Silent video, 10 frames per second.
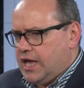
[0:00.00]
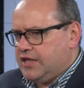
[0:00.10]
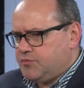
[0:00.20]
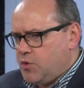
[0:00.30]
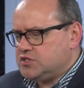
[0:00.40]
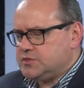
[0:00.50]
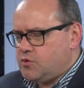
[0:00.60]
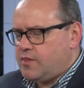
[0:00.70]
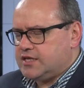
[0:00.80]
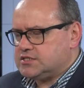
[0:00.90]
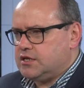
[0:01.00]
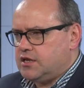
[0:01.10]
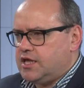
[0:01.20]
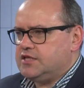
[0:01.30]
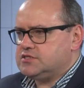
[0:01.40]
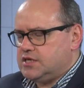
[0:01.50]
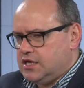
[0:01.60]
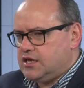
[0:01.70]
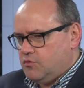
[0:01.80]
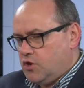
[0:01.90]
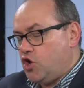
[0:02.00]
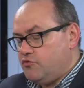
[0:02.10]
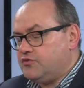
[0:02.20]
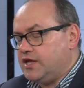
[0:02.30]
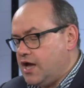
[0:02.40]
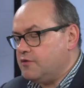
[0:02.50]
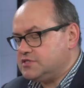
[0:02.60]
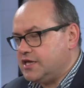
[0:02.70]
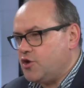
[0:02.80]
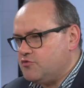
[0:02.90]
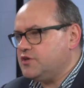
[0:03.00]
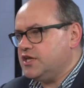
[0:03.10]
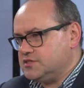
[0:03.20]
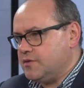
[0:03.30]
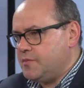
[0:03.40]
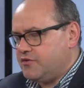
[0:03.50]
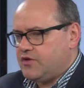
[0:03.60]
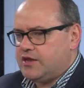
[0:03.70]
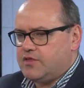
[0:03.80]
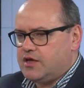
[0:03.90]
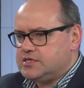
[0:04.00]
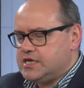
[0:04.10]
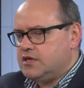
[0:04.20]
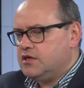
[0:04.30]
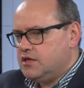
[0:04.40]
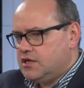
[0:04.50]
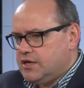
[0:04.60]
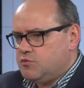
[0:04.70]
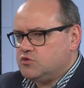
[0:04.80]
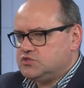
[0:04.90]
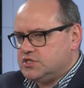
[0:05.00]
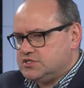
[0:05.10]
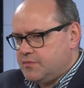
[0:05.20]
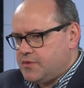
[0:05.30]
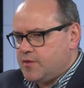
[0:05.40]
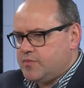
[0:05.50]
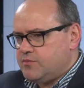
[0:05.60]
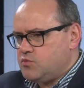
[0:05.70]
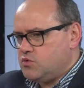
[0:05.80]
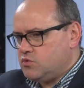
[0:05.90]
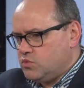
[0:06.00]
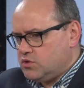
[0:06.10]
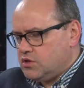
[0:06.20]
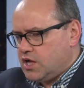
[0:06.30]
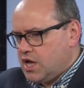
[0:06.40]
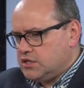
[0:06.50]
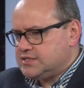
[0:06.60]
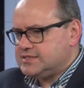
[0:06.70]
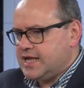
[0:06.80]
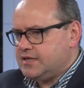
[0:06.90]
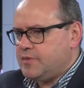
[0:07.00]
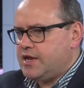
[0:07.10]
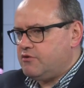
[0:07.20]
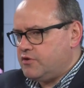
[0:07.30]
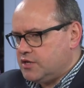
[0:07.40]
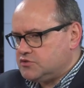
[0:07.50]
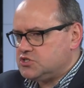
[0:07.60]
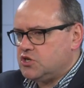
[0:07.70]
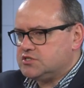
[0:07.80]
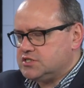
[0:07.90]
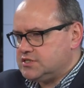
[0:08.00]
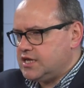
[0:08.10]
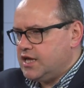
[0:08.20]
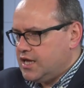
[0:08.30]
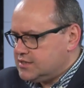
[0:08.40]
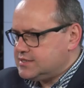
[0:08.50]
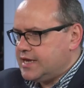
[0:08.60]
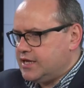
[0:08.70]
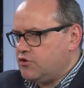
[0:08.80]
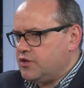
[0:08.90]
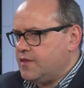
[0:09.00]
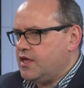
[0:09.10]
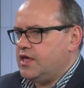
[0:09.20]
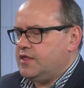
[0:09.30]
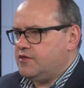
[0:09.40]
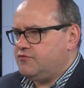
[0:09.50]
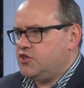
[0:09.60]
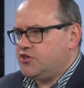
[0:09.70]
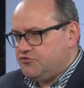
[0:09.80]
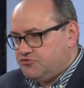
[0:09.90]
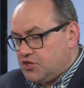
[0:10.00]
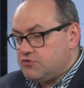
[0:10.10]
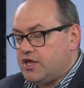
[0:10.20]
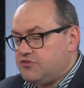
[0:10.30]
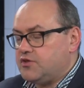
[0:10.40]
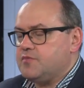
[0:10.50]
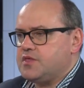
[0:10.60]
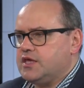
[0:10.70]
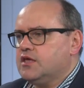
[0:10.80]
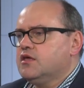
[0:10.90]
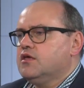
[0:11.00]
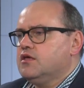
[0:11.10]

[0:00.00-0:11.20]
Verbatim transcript: it's possible that's going to it's it, well hopefully i would say hopefully because i'm a big fan of the idea it will something that people will, will understand better and they'll start to take it on in their in their consider it as something